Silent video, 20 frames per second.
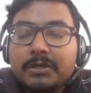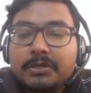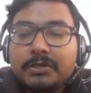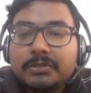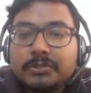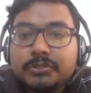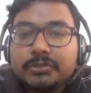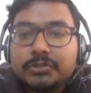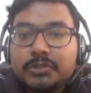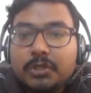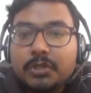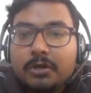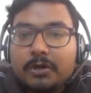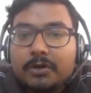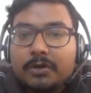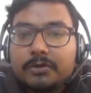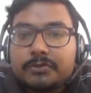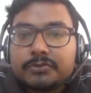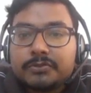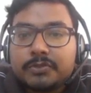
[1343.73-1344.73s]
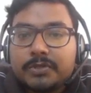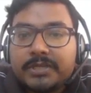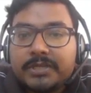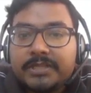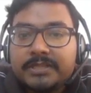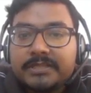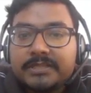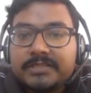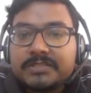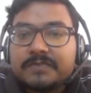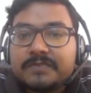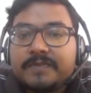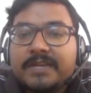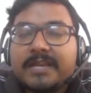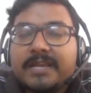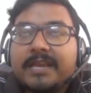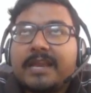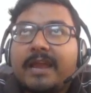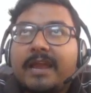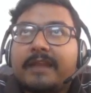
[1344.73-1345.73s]
sure. So in this way,
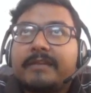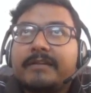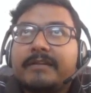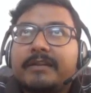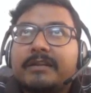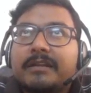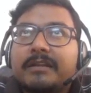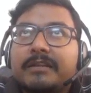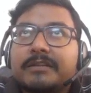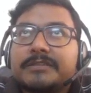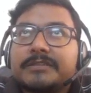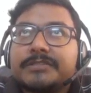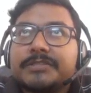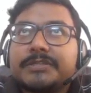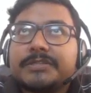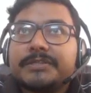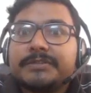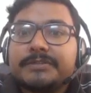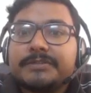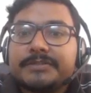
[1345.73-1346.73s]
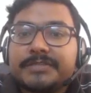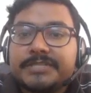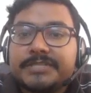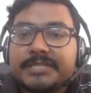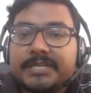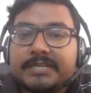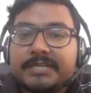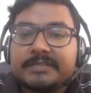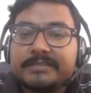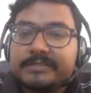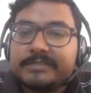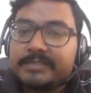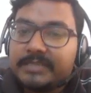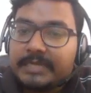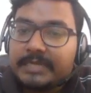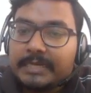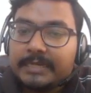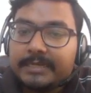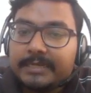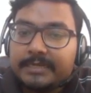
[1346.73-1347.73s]
candidate list stays
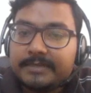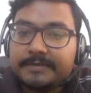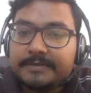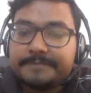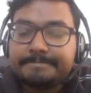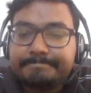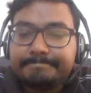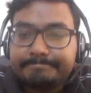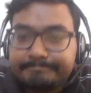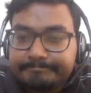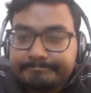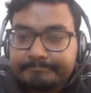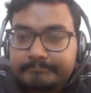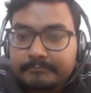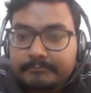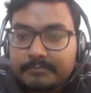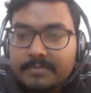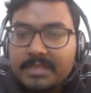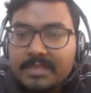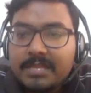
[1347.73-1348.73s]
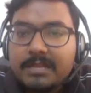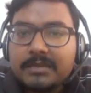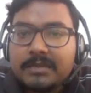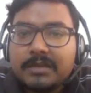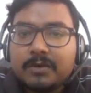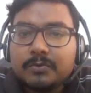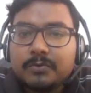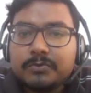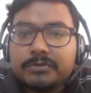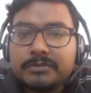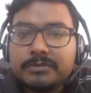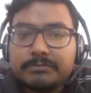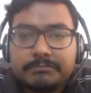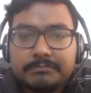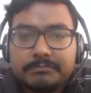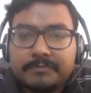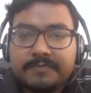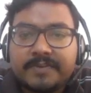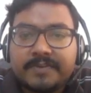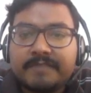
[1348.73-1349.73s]
clean. Now
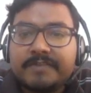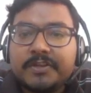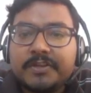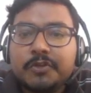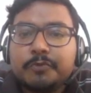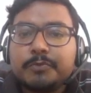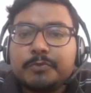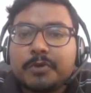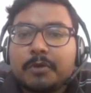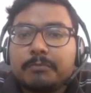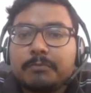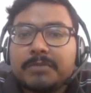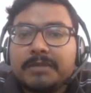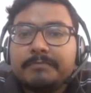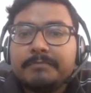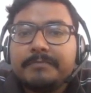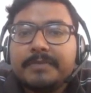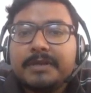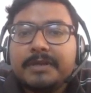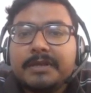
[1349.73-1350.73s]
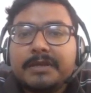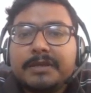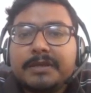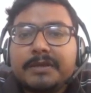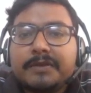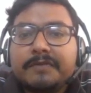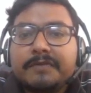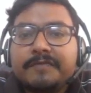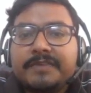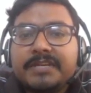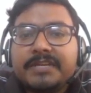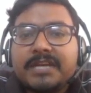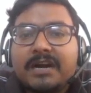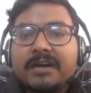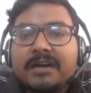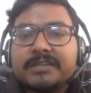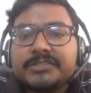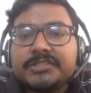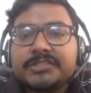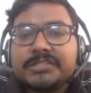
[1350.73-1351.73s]
we have a new problem. We are
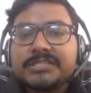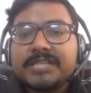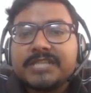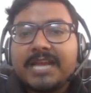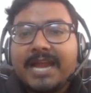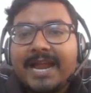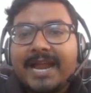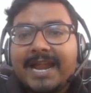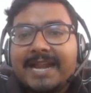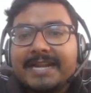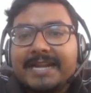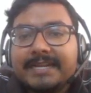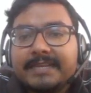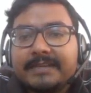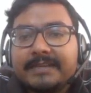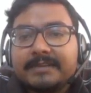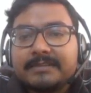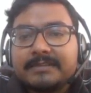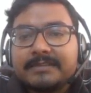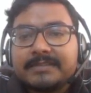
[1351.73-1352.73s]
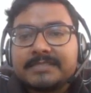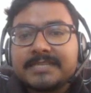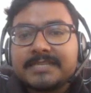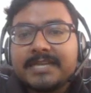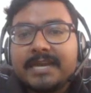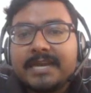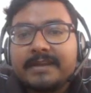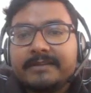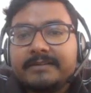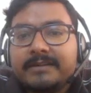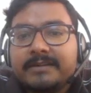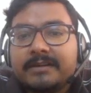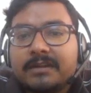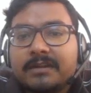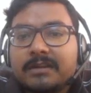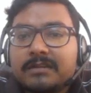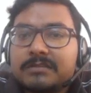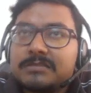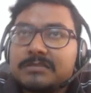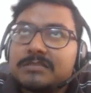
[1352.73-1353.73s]
just adding this candidate
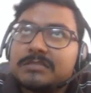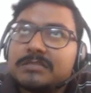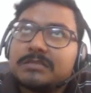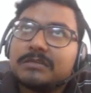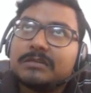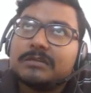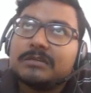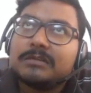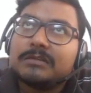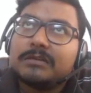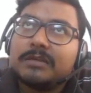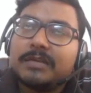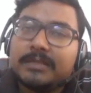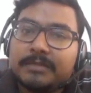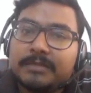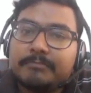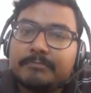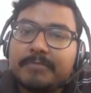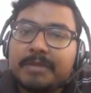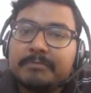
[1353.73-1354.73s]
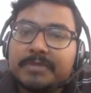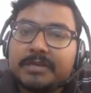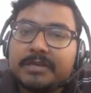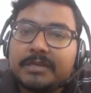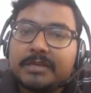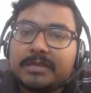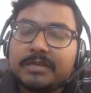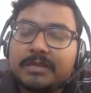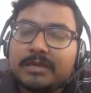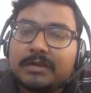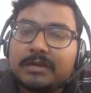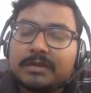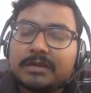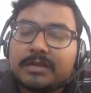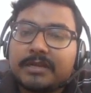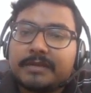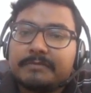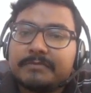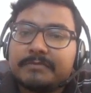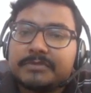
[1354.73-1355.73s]
list in the memory.
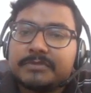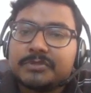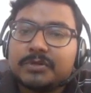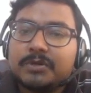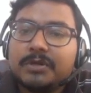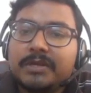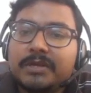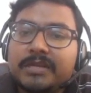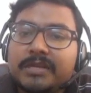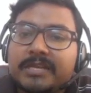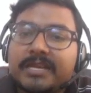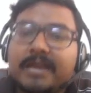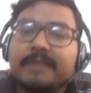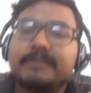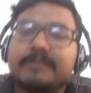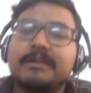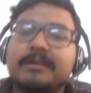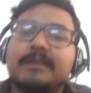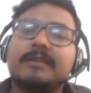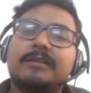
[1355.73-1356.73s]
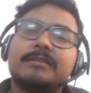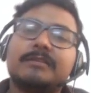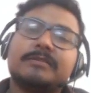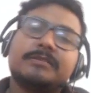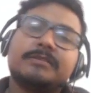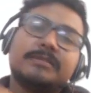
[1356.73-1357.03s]
Okay, so candidate list